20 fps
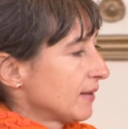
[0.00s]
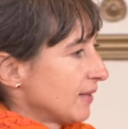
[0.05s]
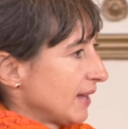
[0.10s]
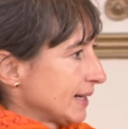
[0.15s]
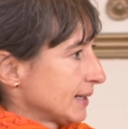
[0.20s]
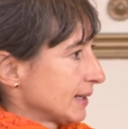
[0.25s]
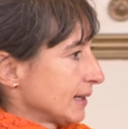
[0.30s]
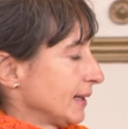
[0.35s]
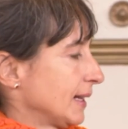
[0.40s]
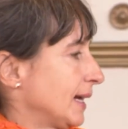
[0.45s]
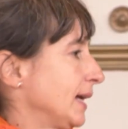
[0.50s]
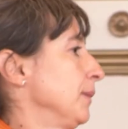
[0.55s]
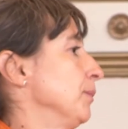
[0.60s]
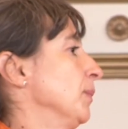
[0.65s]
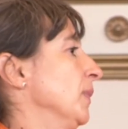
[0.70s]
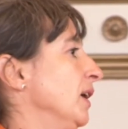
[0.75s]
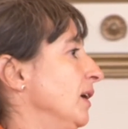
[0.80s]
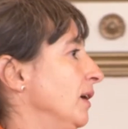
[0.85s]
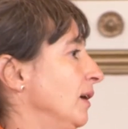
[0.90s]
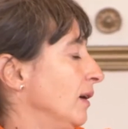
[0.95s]
that claim,
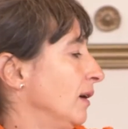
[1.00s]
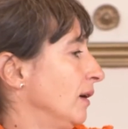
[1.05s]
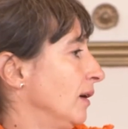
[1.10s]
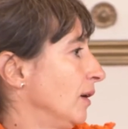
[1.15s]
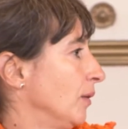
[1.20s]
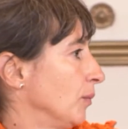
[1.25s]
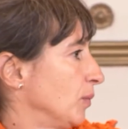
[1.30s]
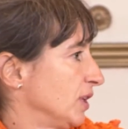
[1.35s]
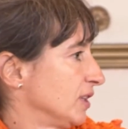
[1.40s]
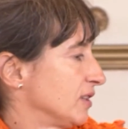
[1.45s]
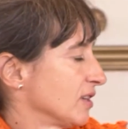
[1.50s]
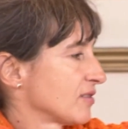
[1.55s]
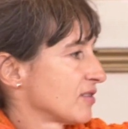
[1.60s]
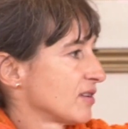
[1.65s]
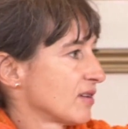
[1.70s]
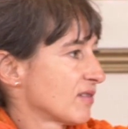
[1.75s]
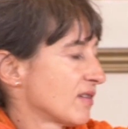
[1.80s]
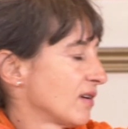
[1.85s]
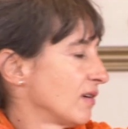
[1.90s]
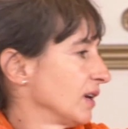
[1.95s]
but it doesn't
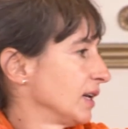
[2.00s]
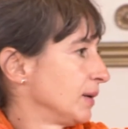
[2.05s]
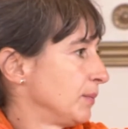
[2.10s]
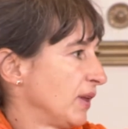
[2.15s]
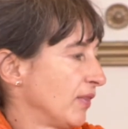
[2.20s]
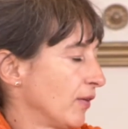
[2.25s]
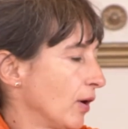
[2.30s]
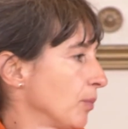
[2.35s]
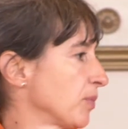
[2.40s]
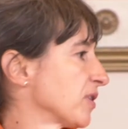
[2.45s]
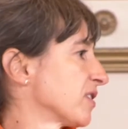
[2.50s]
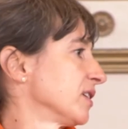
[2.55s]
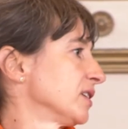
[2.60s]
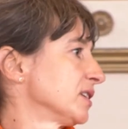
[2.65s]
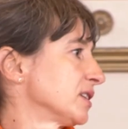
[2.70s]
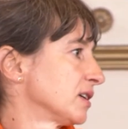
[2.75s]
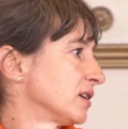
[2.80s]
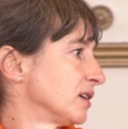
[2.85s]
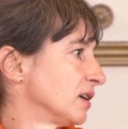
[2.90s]
necessarily mean the opposite.